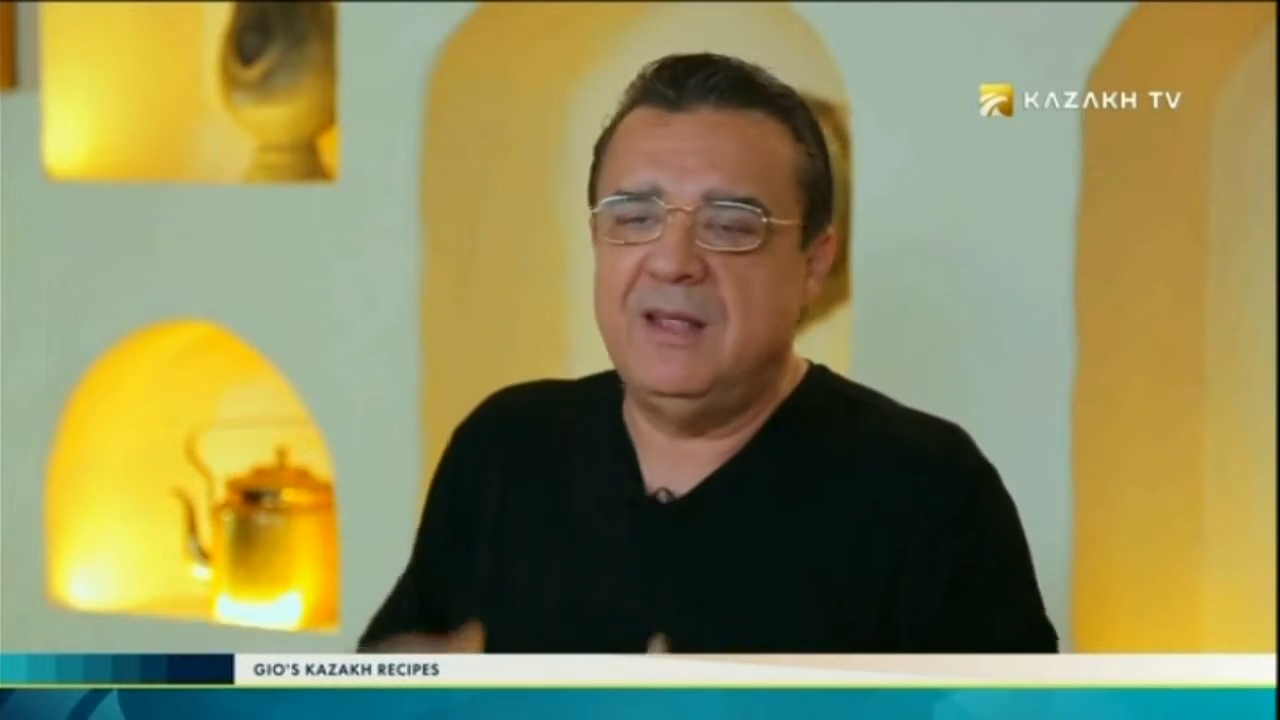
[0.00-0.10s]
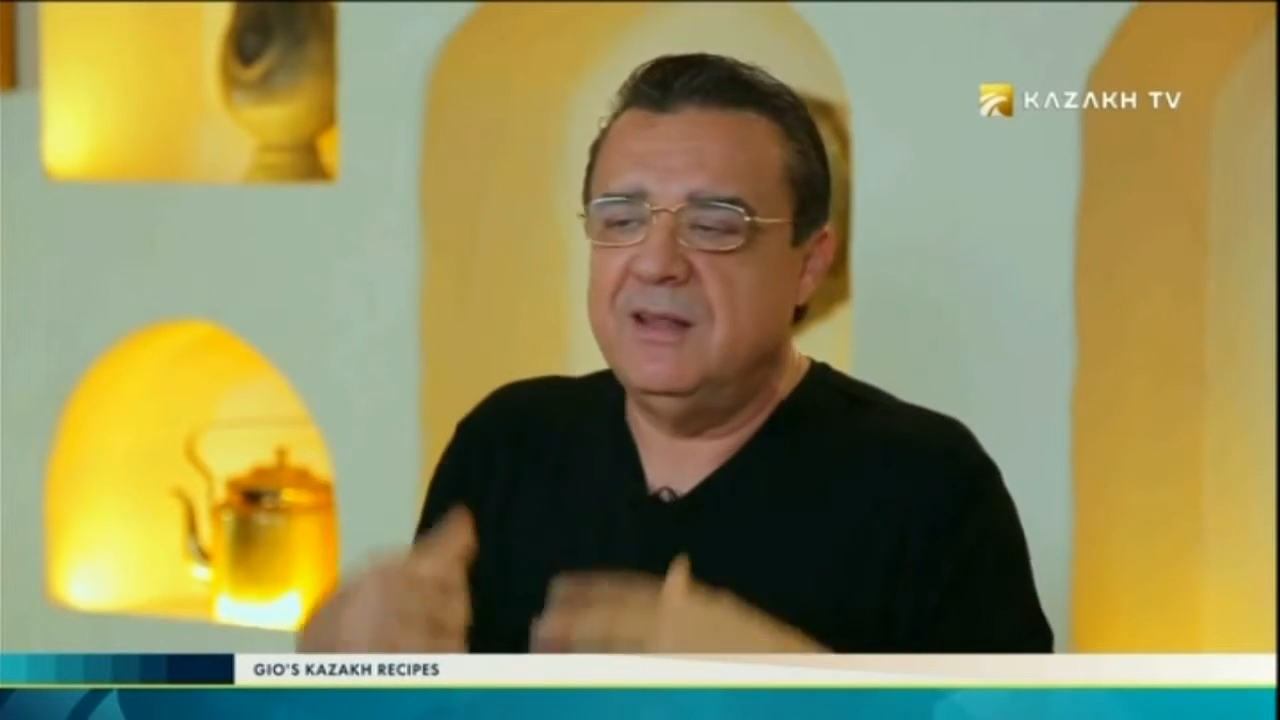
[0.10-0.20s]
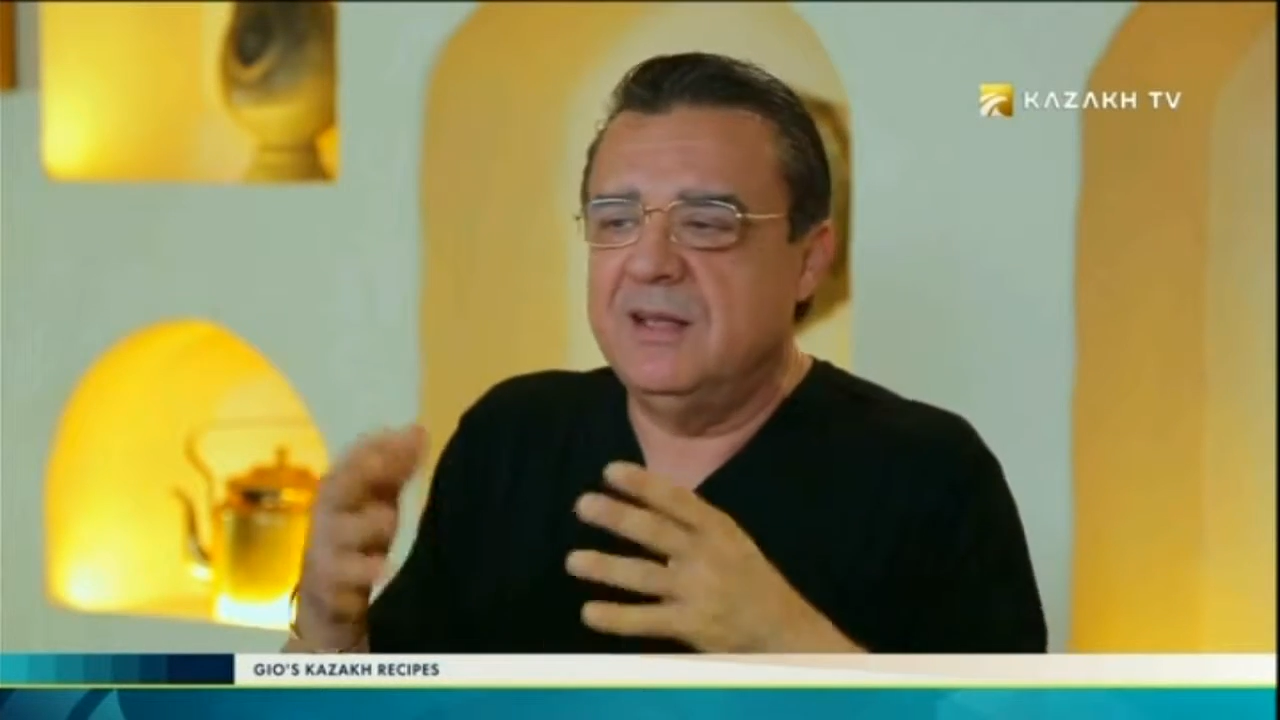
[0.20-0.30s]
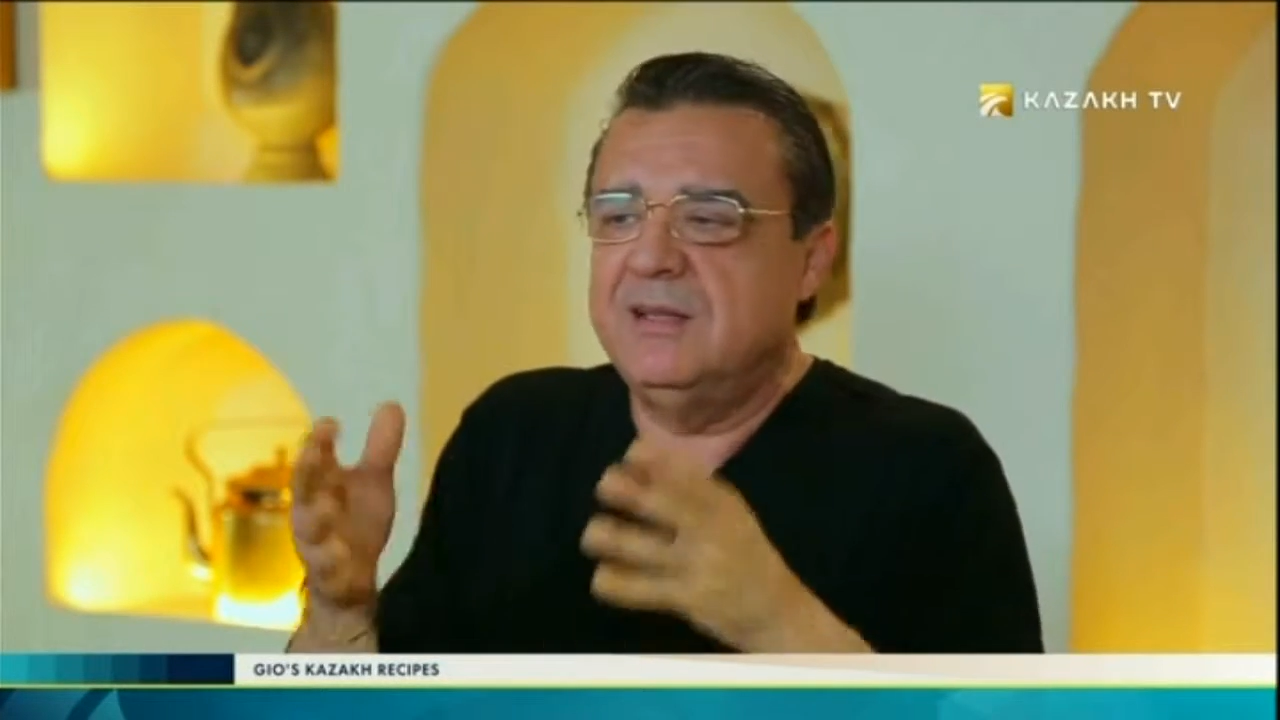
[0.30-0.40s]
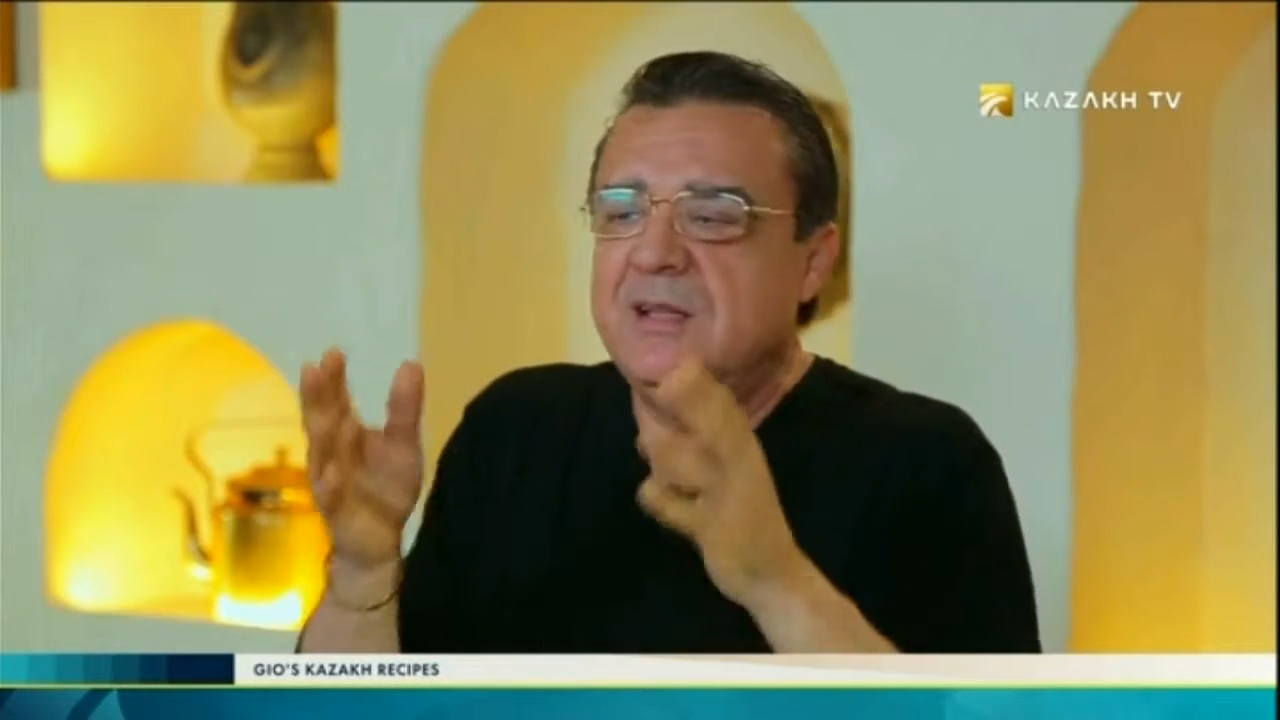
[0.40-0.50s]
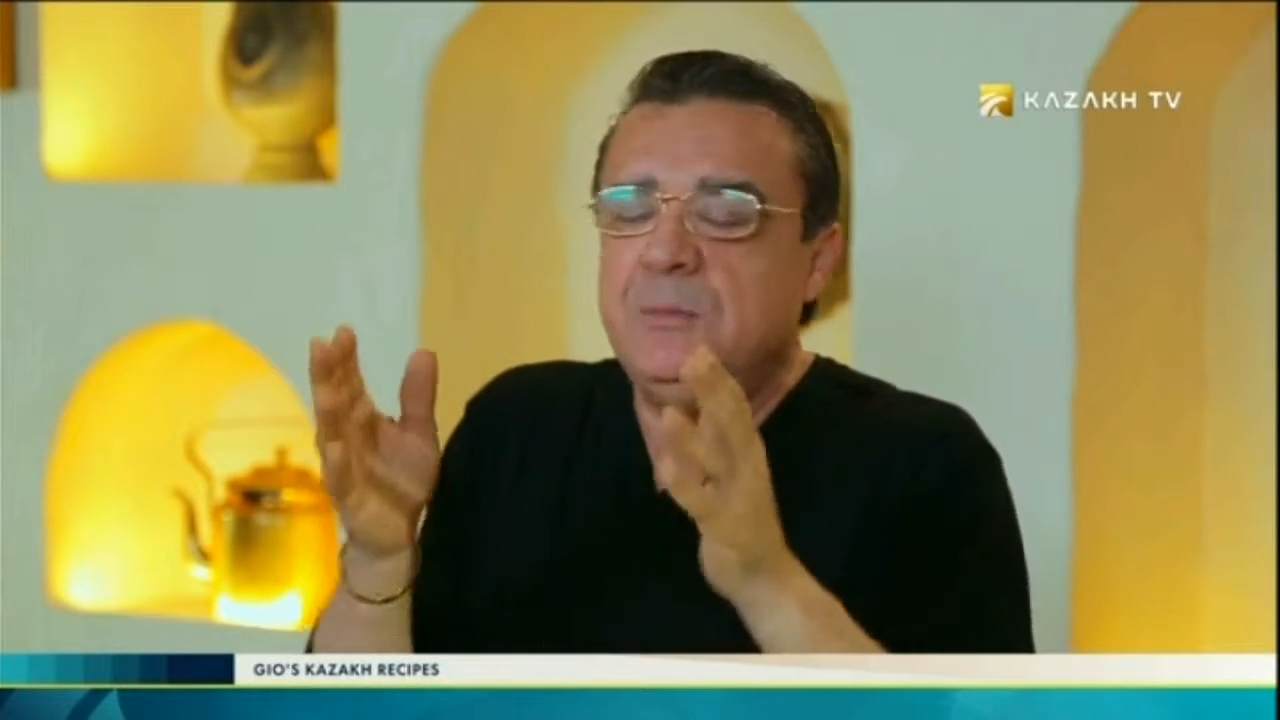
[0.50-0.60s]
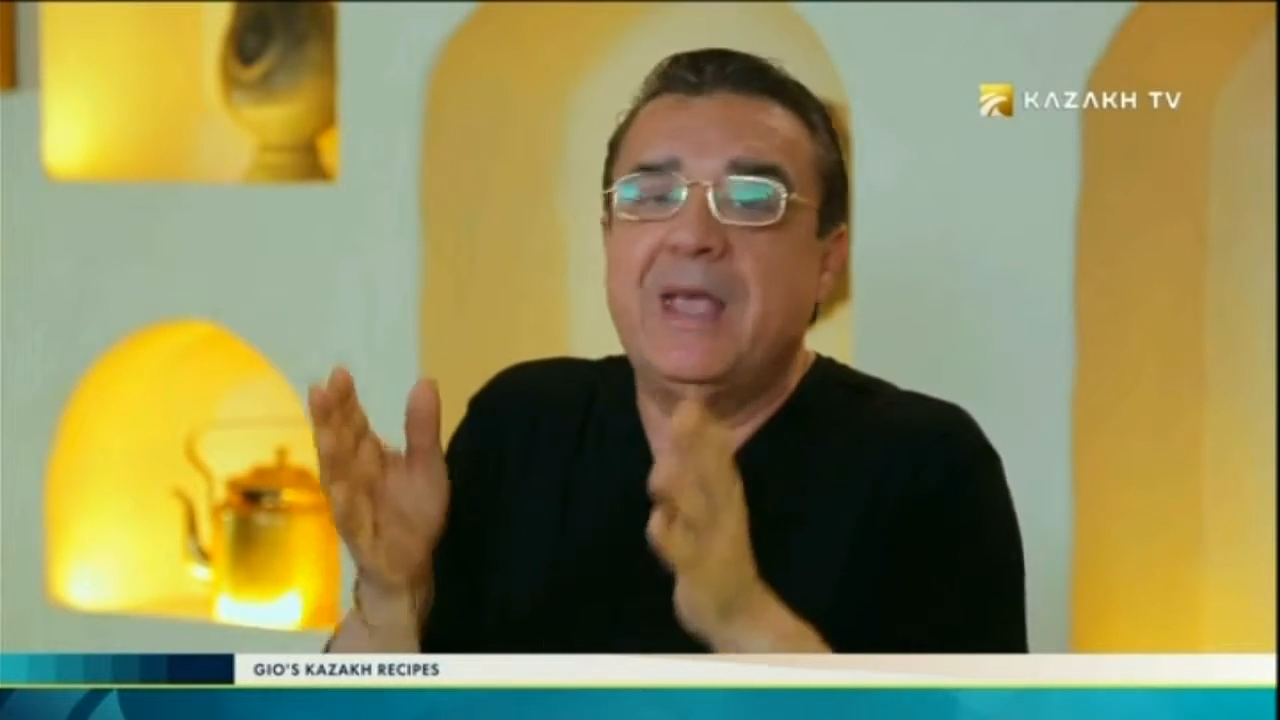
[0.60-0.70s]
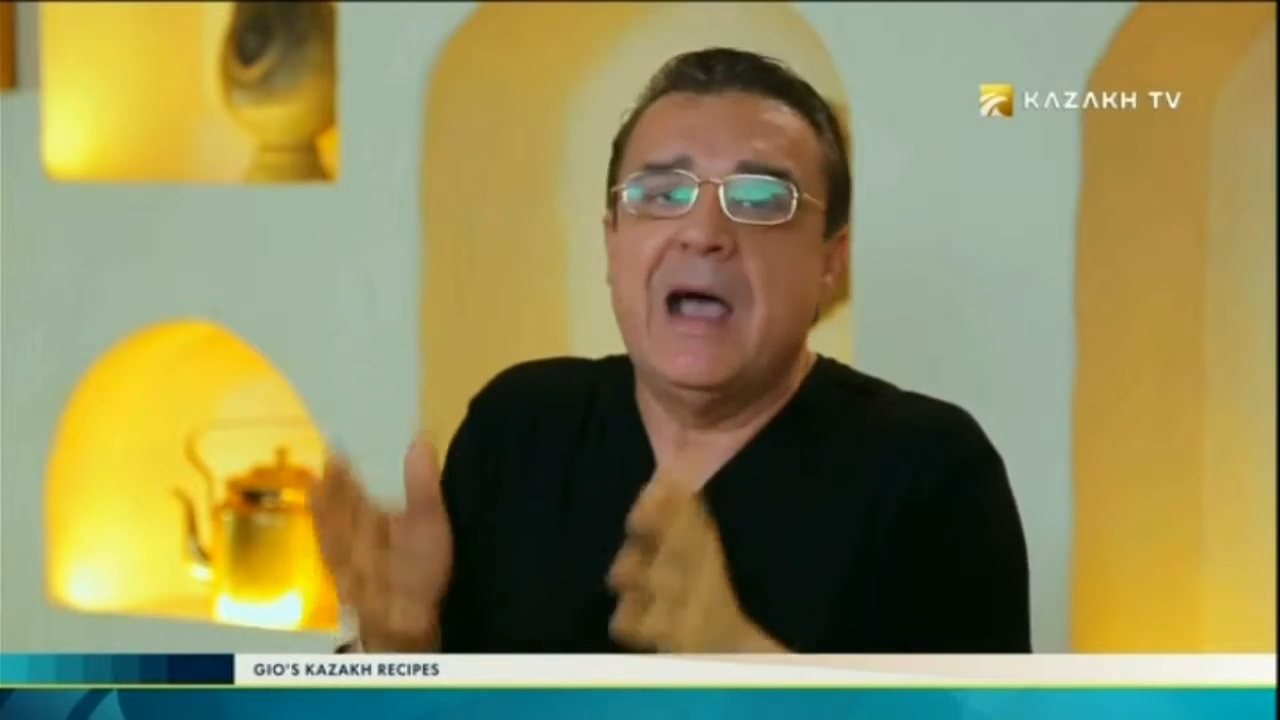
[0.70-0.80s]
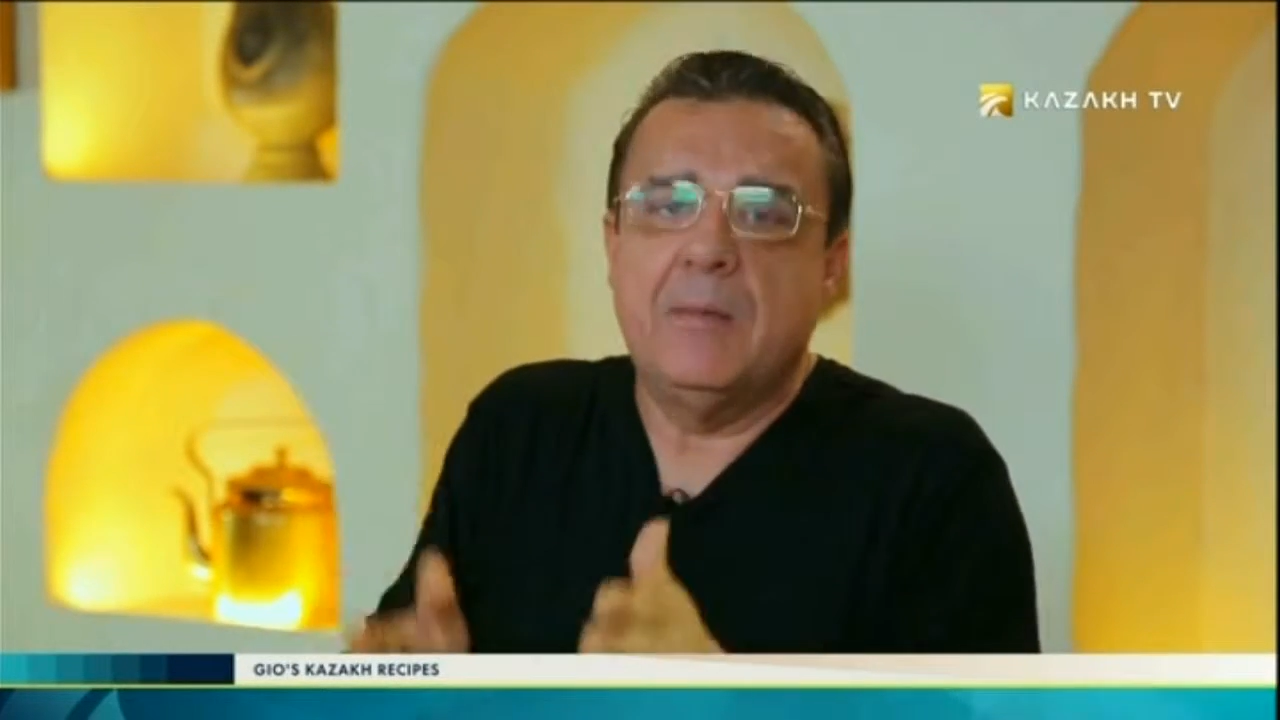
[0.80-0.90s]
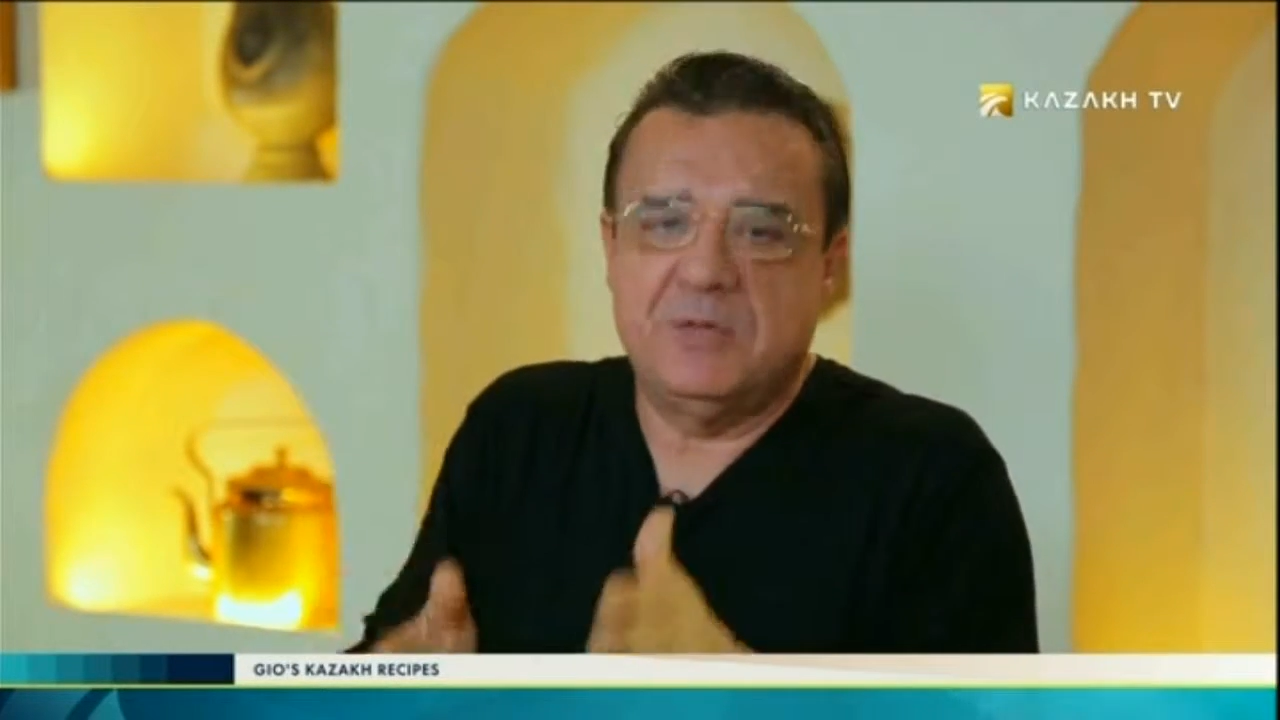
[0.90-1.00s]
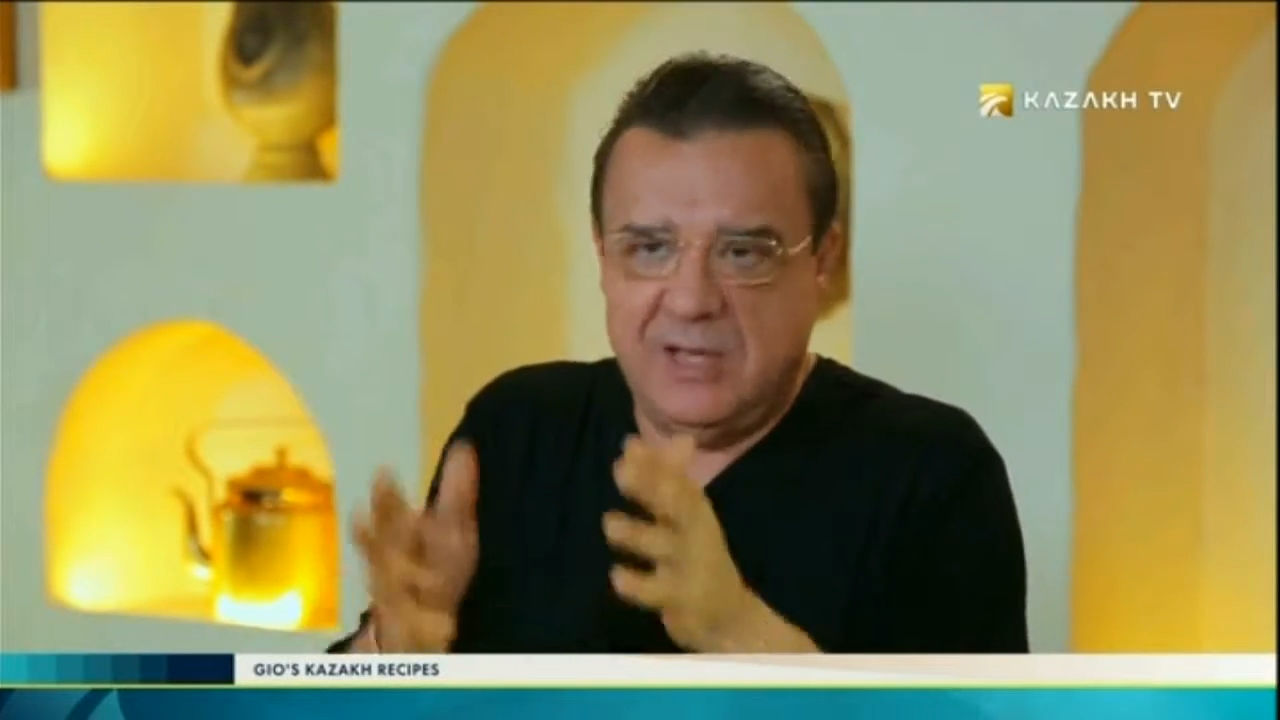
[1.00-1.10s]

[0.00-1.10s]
that it becomes